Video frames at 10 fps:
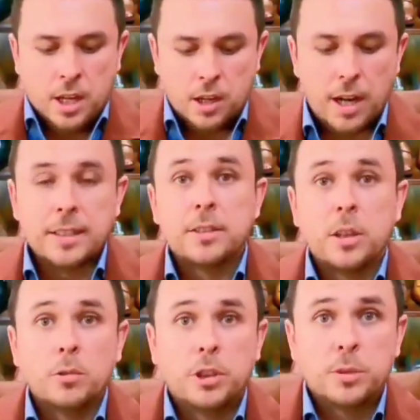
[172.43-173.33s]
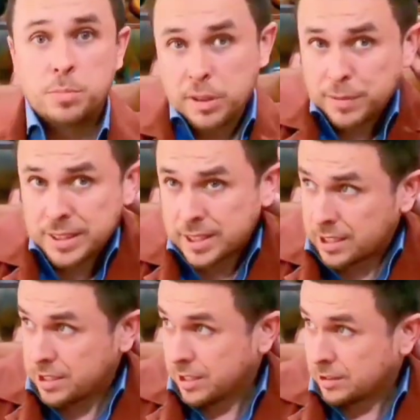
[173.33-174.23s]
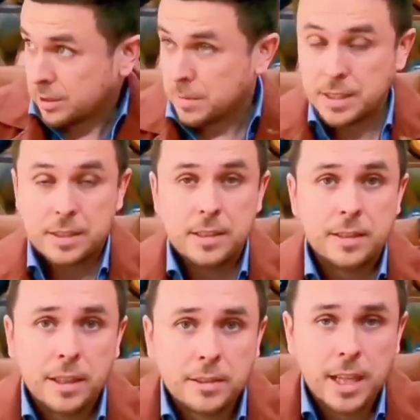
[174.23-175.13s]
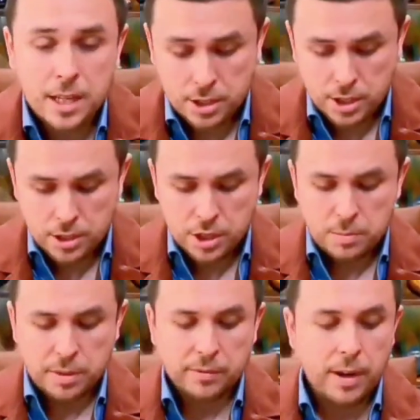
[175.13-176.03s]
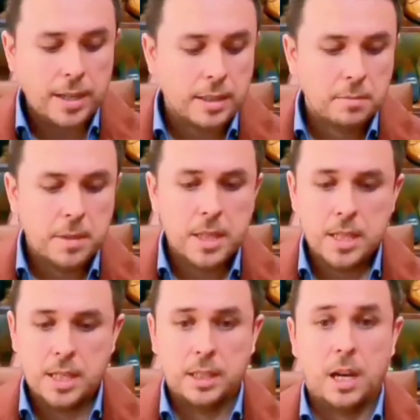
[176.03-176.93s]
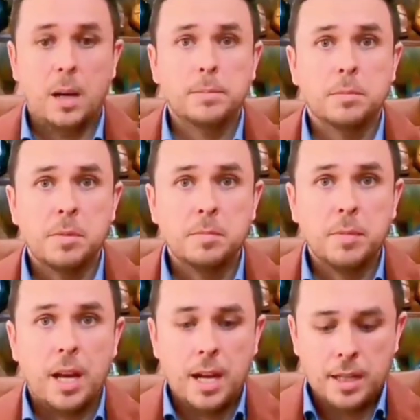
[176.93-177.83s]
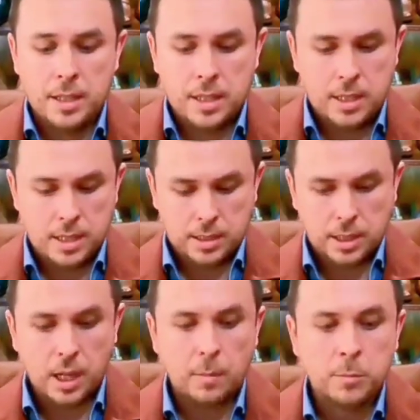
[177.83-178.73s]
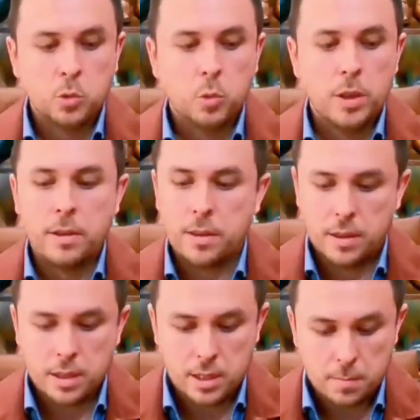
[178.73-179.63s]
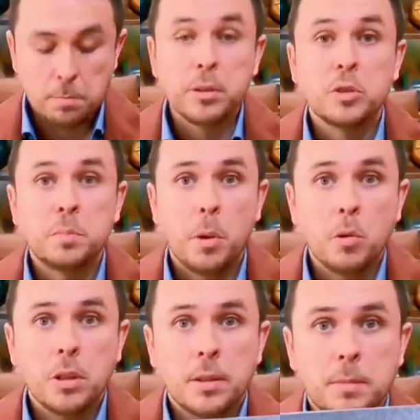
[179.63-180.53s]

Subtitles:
All right, so just briefly touching on some of the details that G&G provided me. The Optimum line comes with the bespoke